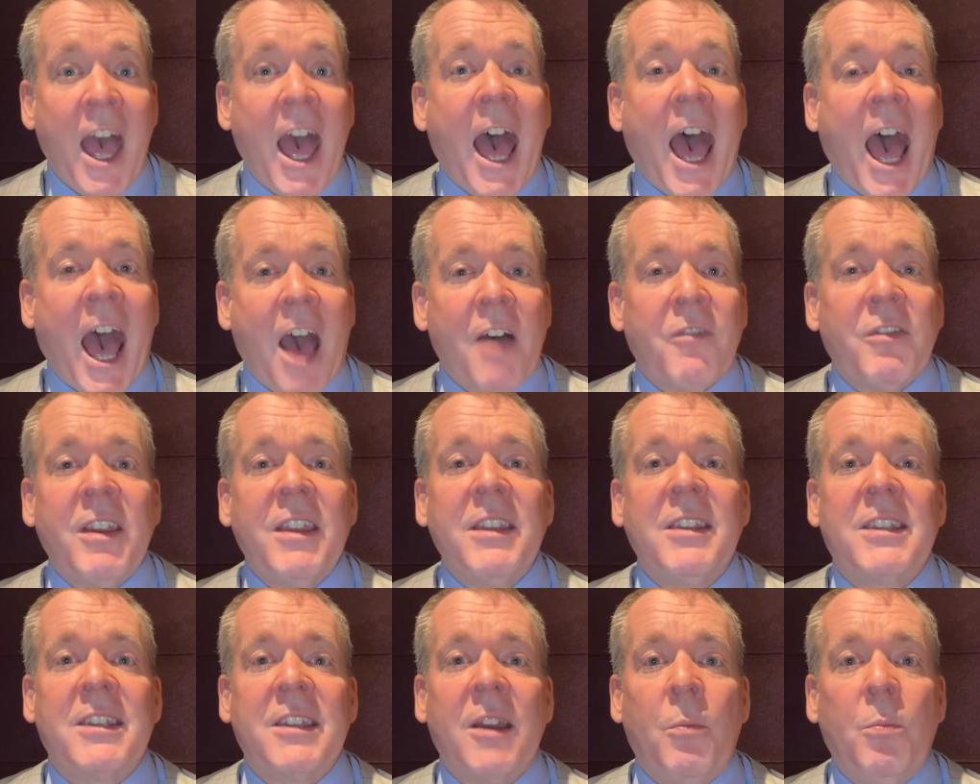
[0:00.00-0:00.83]

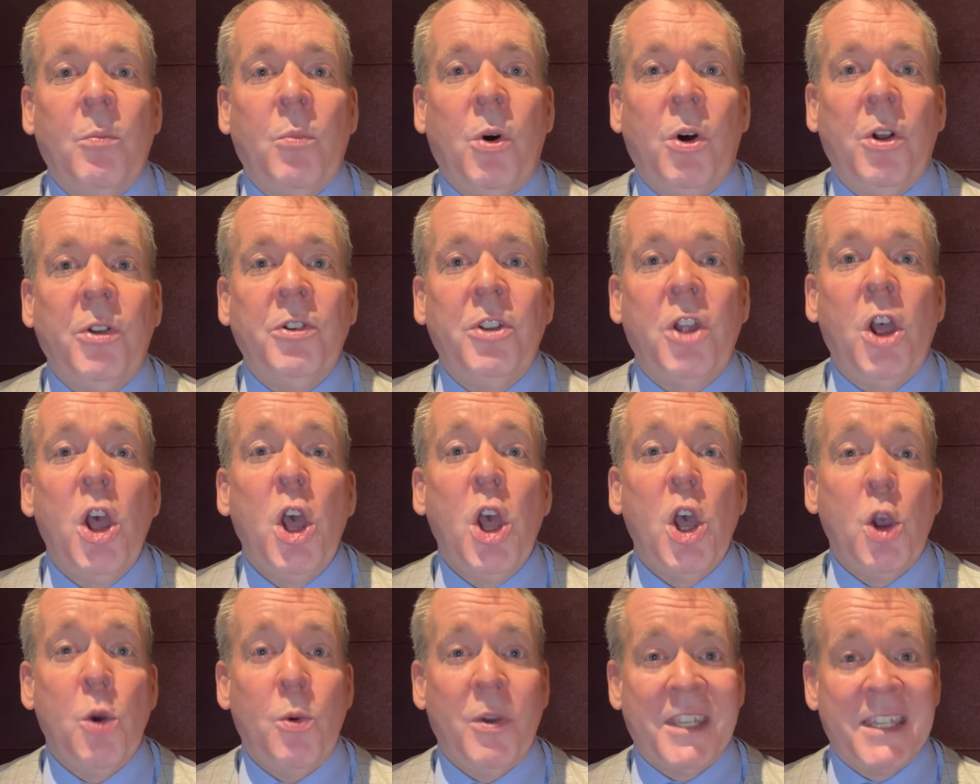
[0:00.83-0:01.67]
having someone
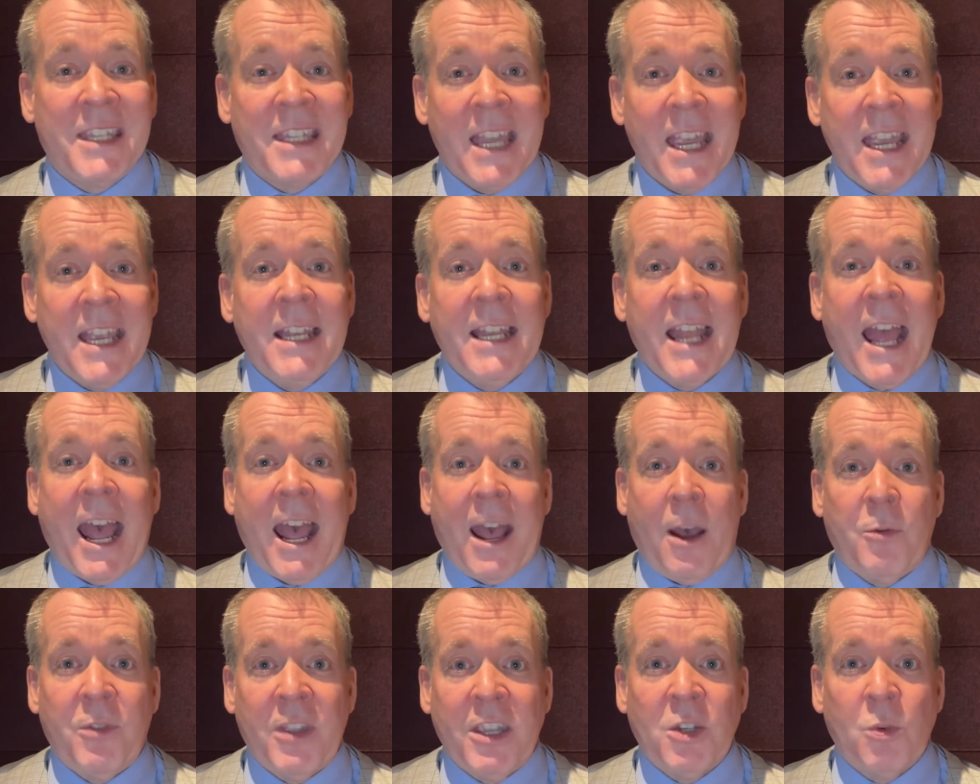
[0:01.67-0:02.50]
who is seeing
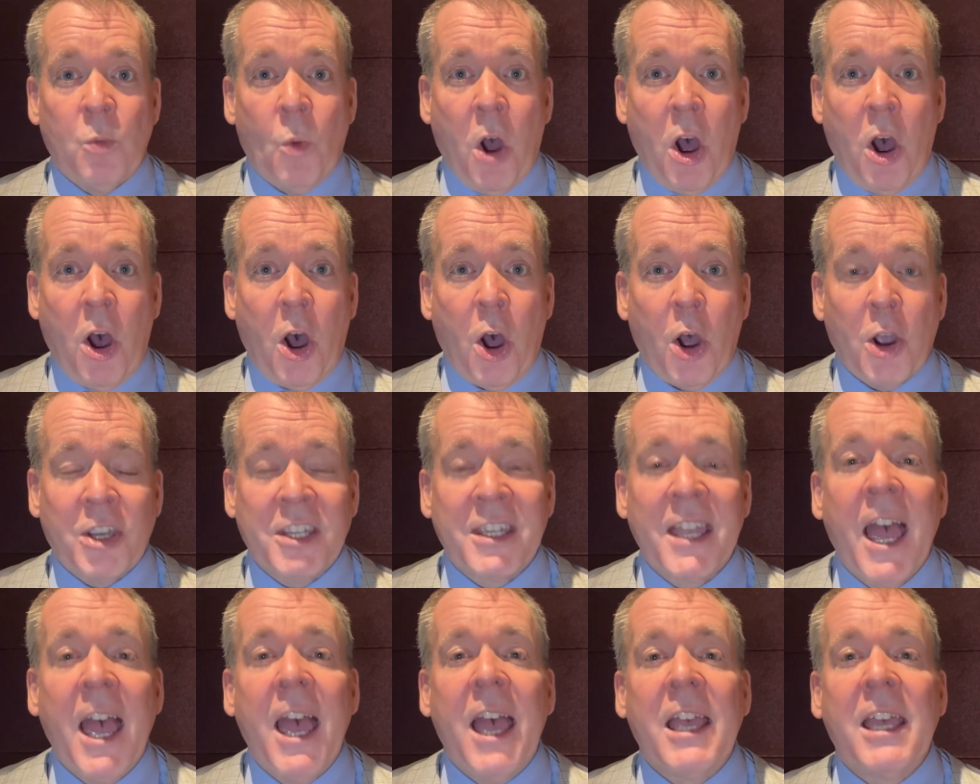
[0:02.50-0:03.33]
how this
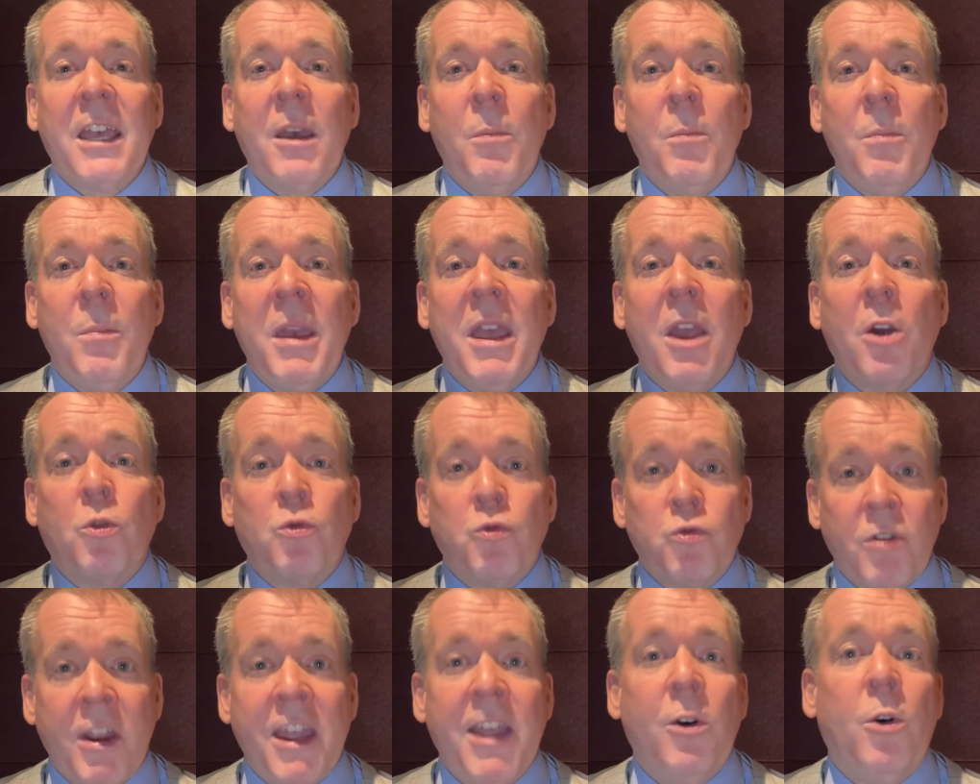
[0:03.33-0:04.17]
works can be a
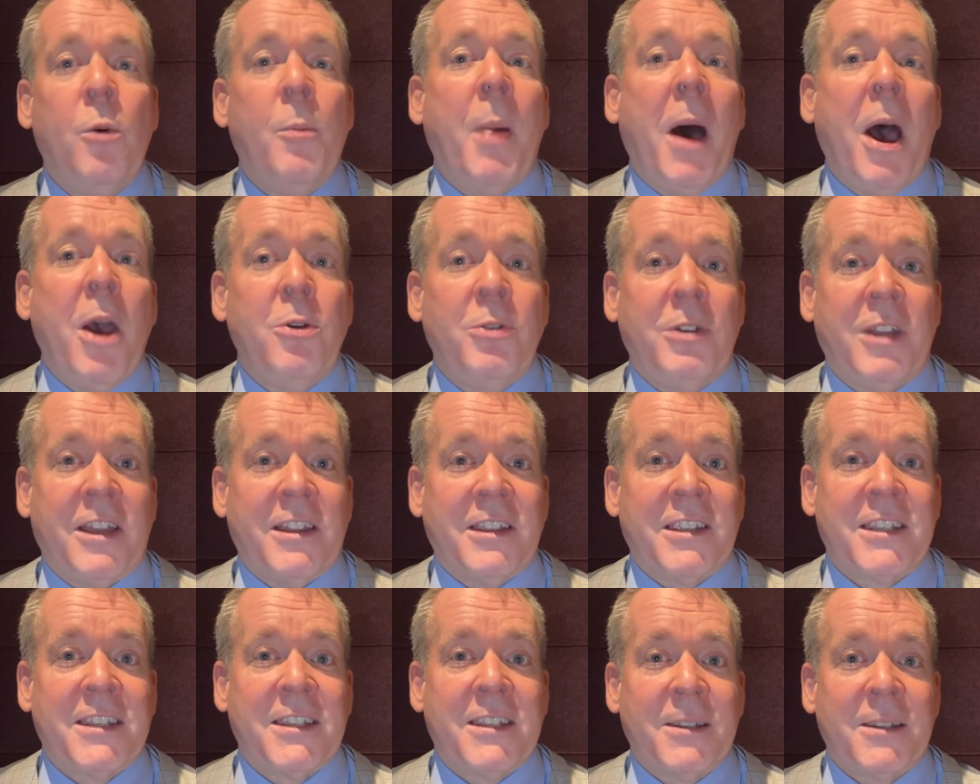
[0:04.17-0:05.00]
real
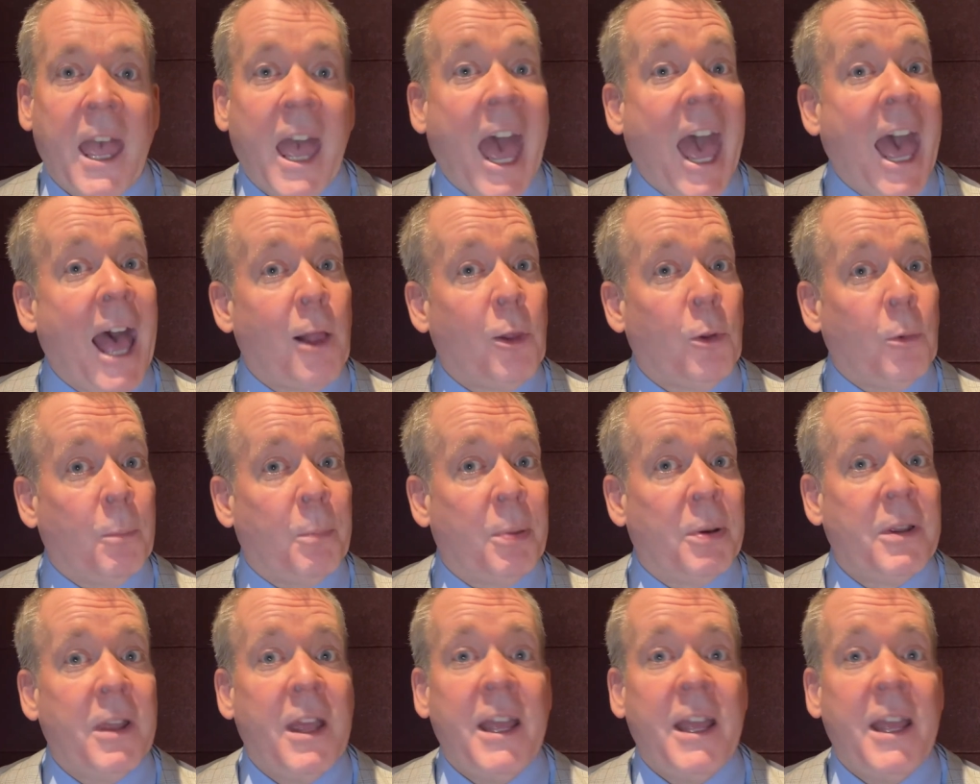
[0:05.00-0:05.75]
bonus. Help.